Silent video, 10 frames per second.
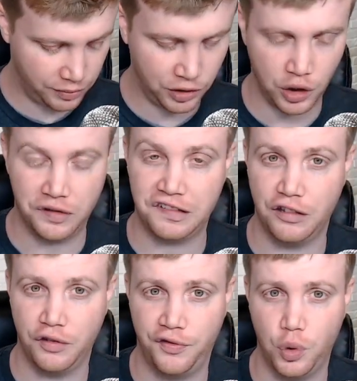notes. So
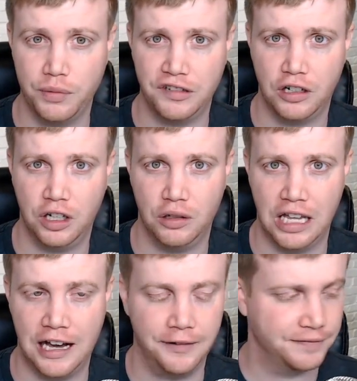the forums are going to go
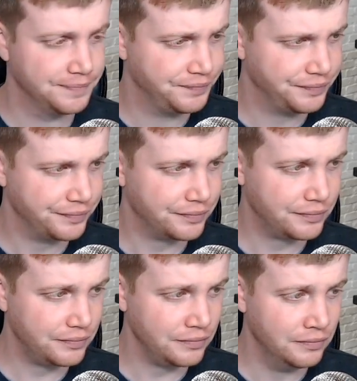live,
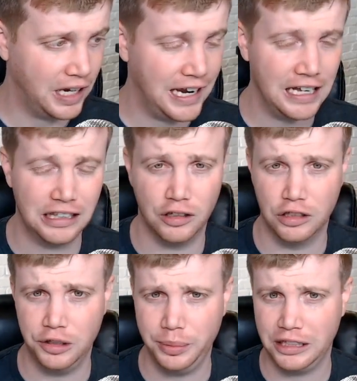and they're a
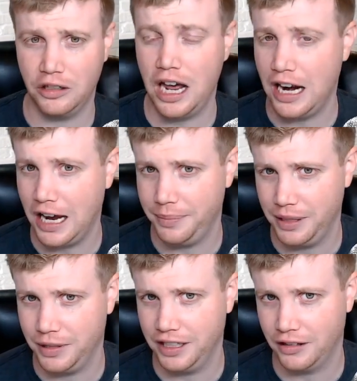little bit, they're not IPB, they're